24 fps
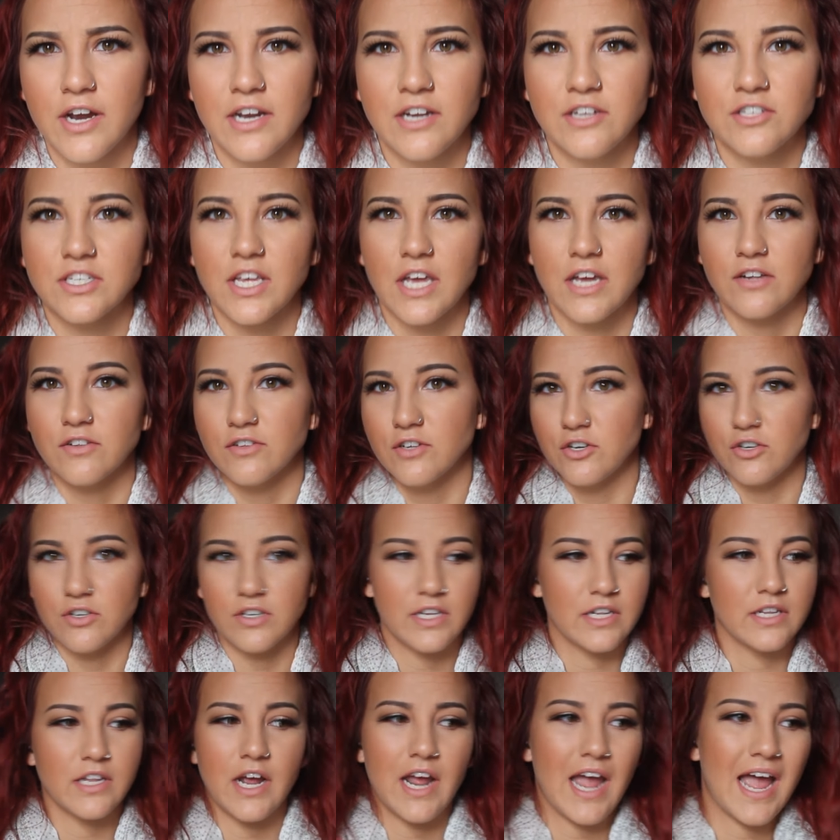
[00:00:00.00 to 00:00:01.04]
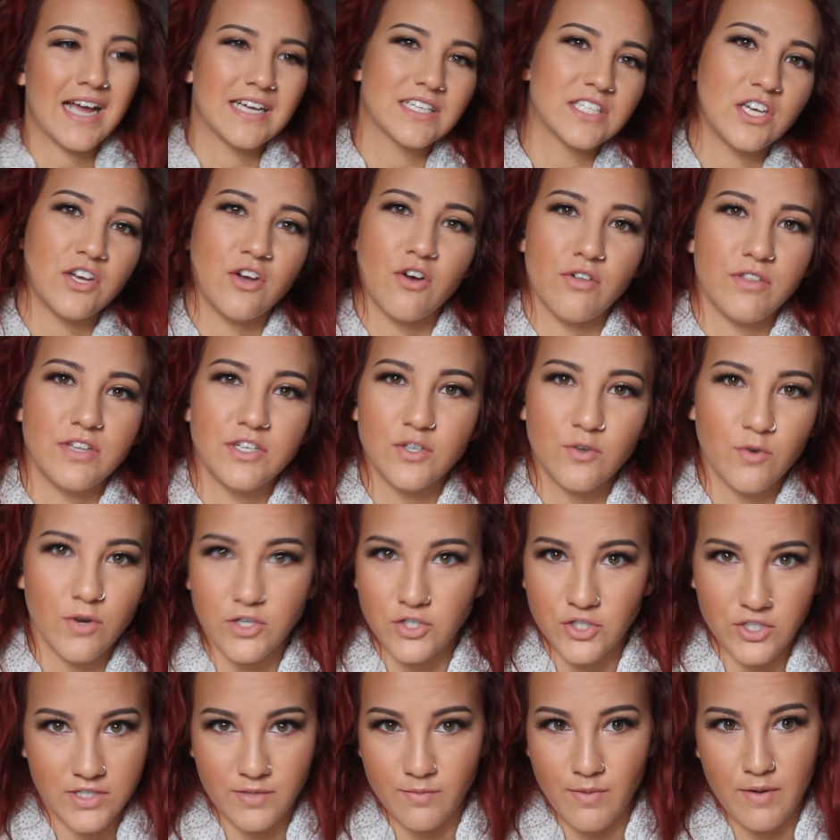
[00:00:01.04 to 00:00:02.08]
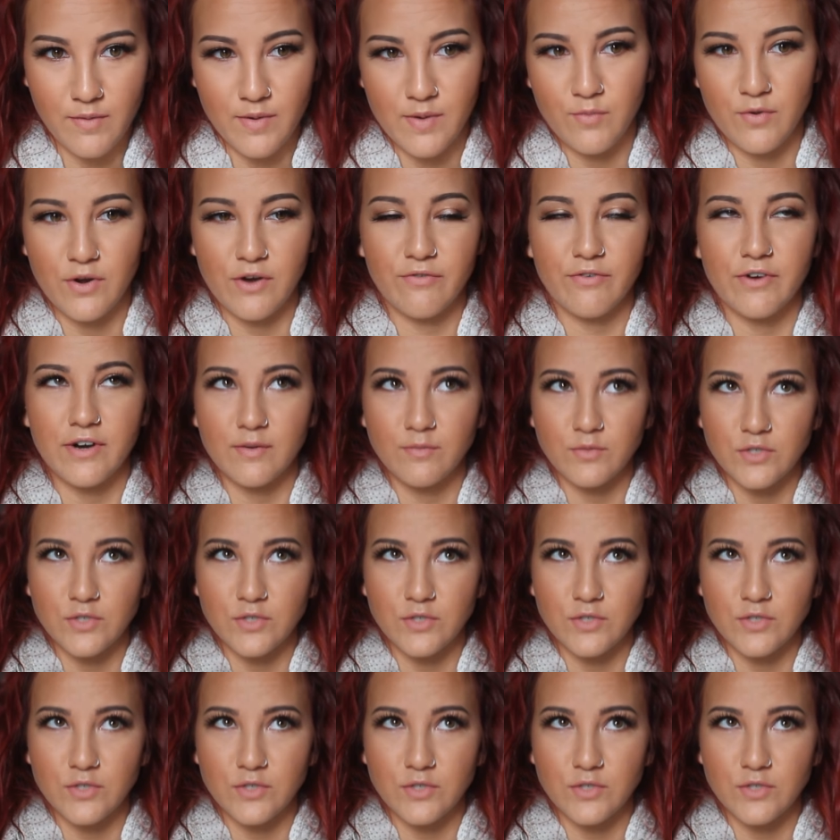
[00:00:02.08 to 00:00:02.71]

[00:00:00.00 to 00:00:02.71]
And he's like literally like asking all these questions about my boyfriend.